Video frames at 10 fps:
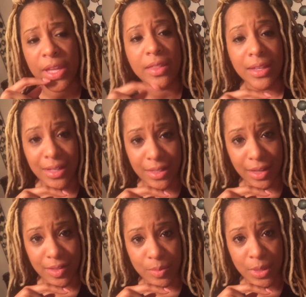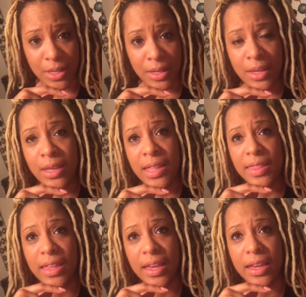and then he texts me
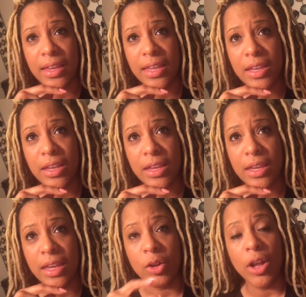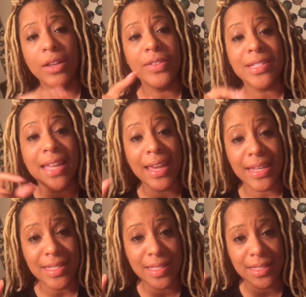that he, in all of his
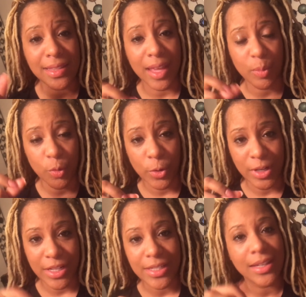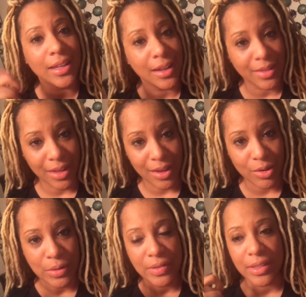haste that morning to get out the
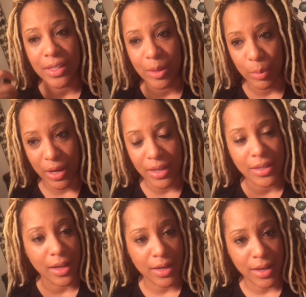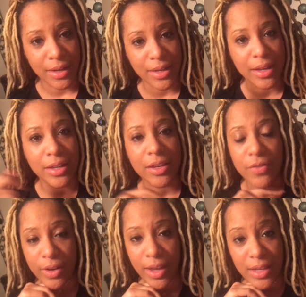house and get the bike, yada, yada, yada, he
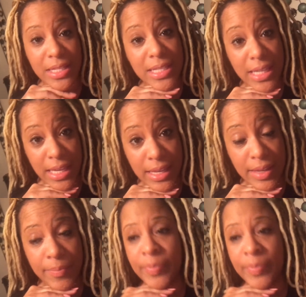forgot his key,